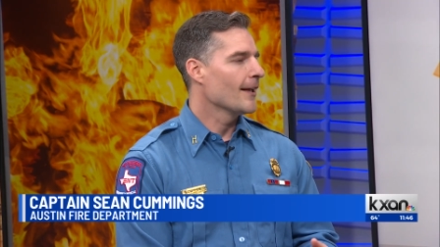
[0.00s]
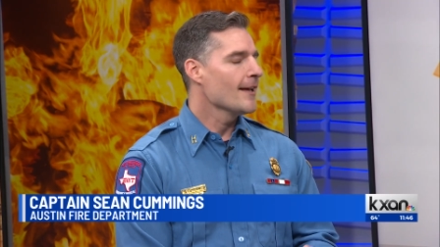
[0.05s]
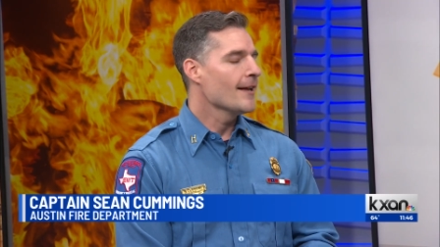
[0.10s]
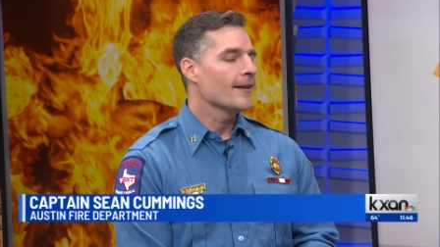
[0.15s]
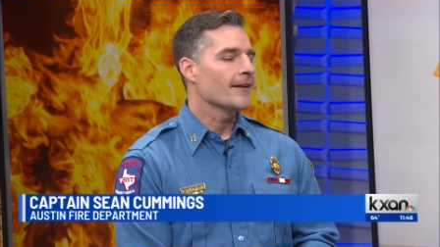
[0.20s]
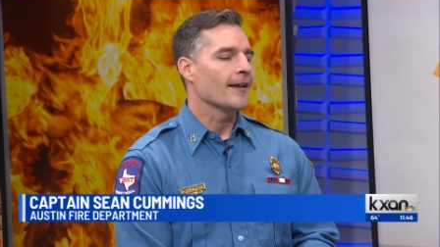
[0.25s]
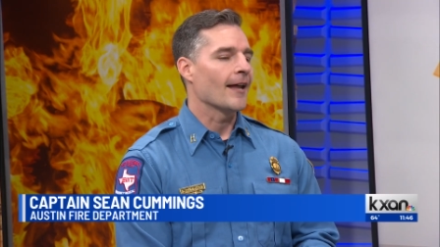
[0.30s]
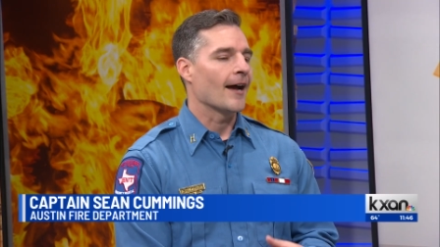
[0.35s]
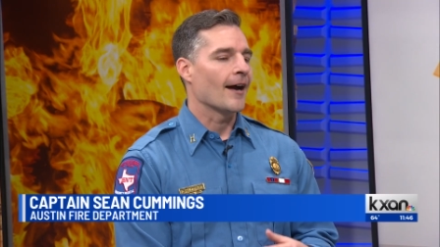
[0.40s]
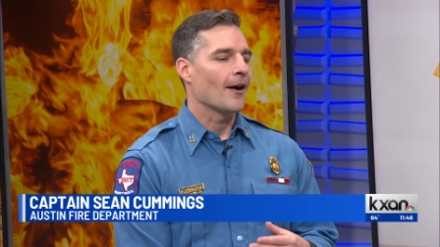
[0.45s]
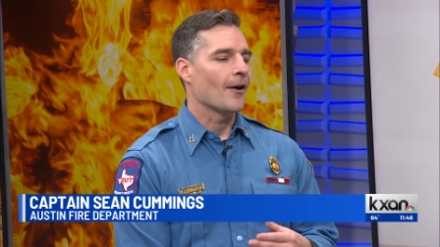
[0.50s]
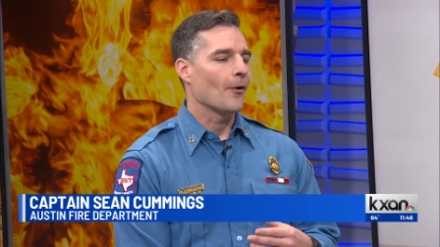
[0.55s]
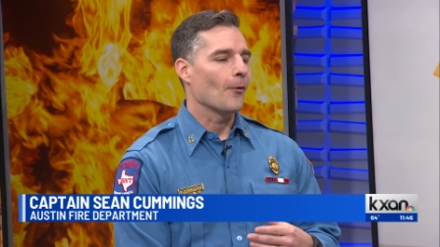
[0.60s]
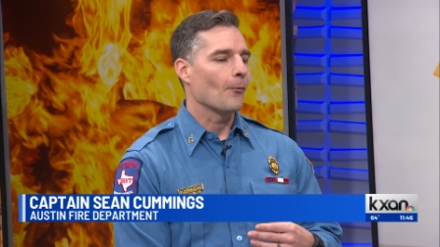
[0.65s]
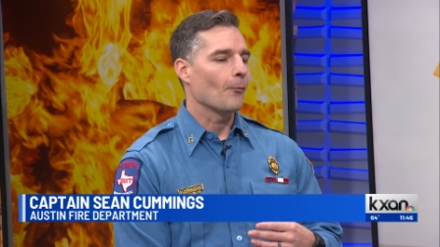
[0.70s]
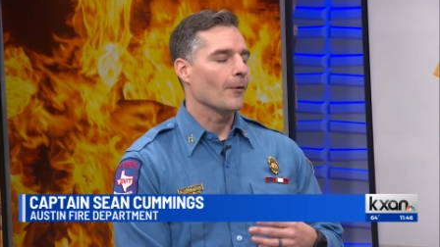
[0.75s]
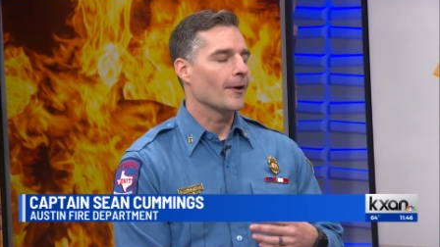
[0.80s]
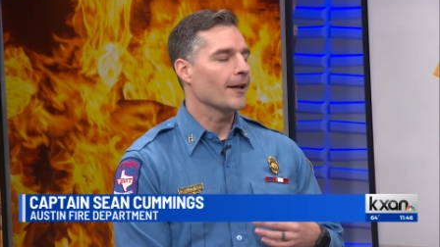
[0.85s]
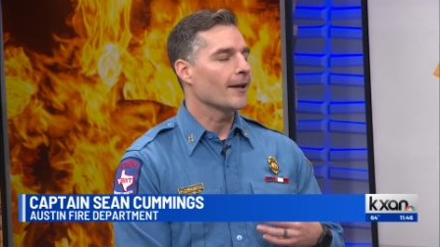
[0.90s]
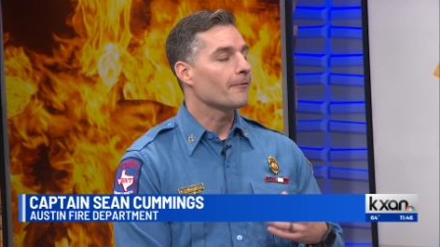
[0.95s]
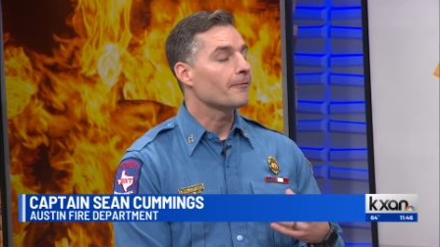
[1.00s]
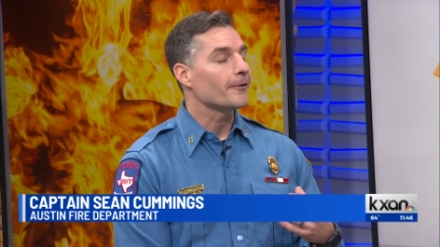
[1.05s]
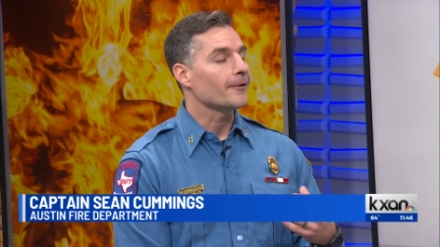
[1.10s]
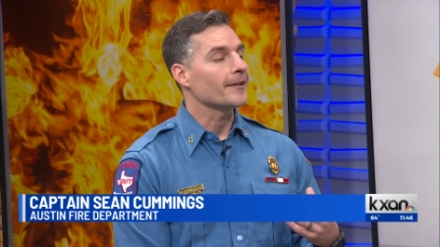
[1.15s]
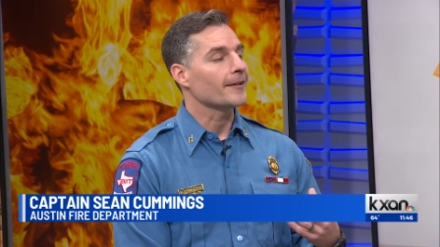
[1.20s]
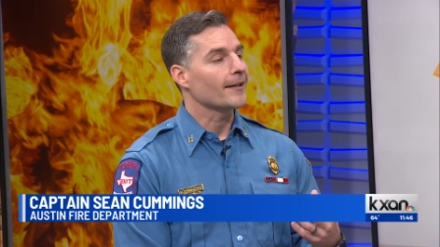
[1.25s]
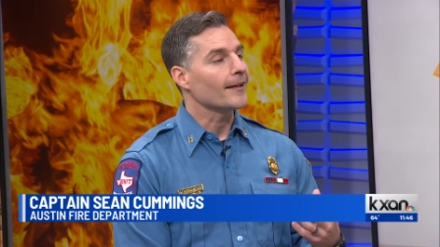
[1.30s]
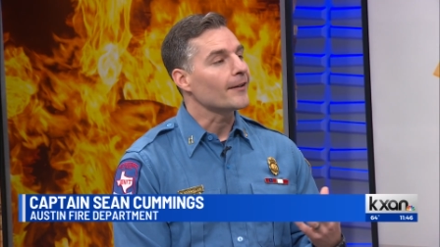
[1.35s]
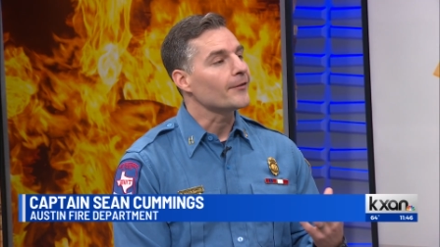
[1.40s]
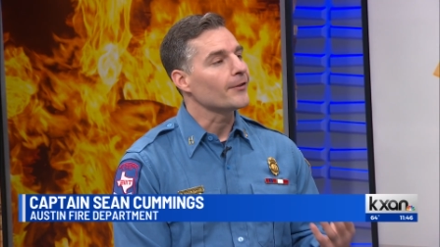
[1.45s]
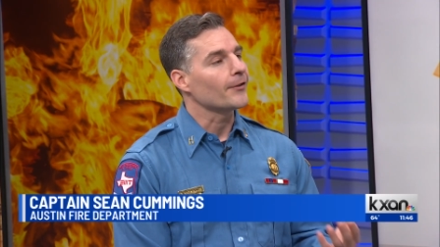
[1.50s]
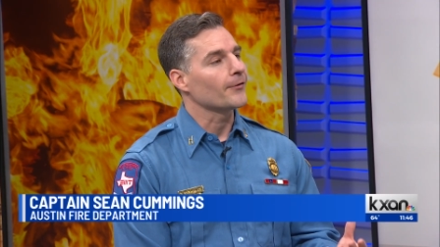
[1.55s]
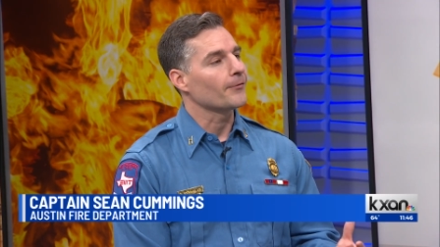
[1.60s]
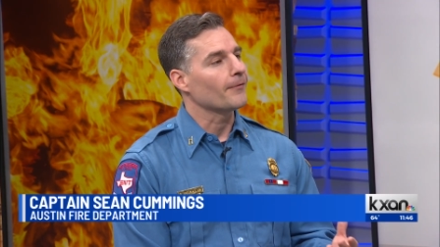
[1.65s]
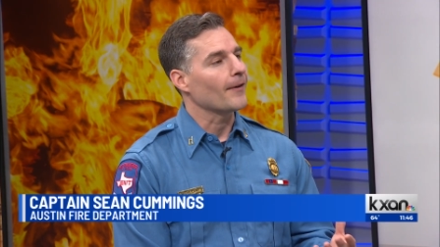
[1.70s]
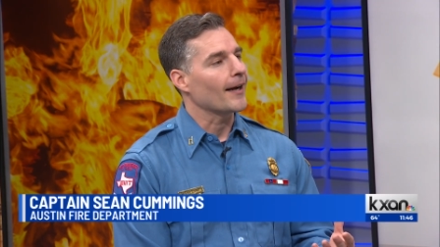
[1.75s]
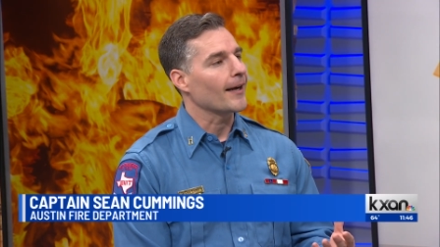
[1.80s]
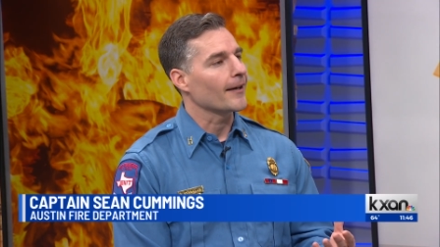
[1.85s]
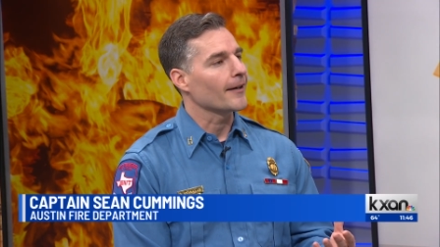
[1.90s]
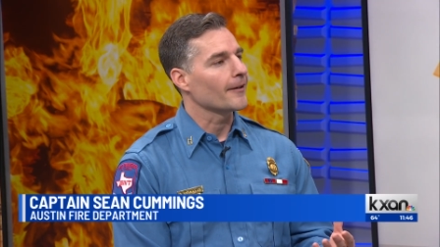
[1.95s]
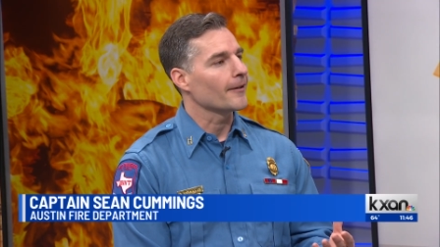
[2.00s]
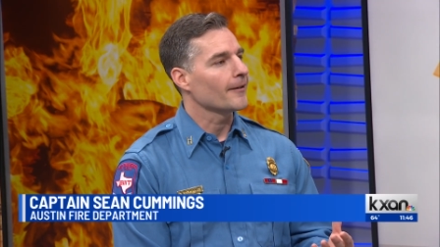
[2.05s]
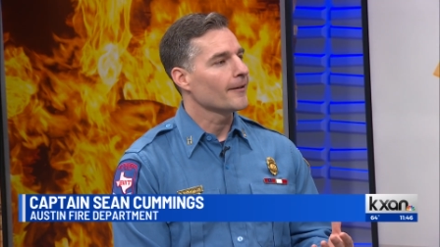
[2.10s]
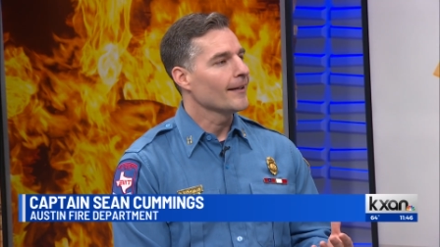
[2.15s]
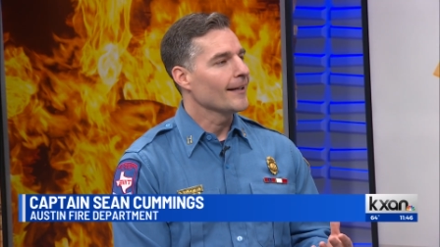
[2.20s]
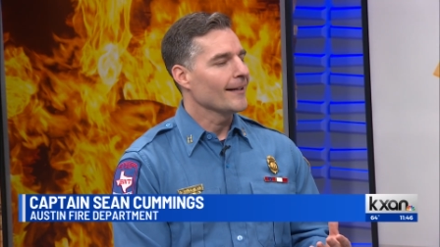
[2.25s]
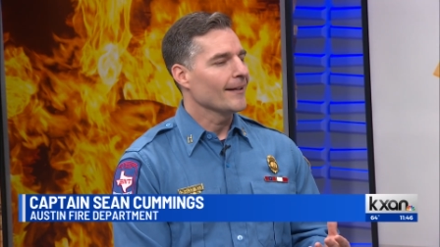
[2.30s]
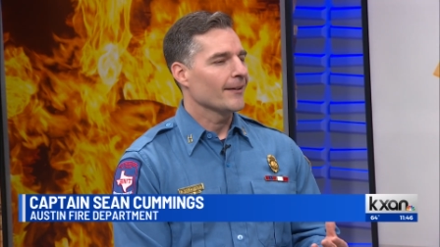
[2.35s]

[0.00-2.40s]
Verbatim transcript: Hmm. Now, whenever it catches fire,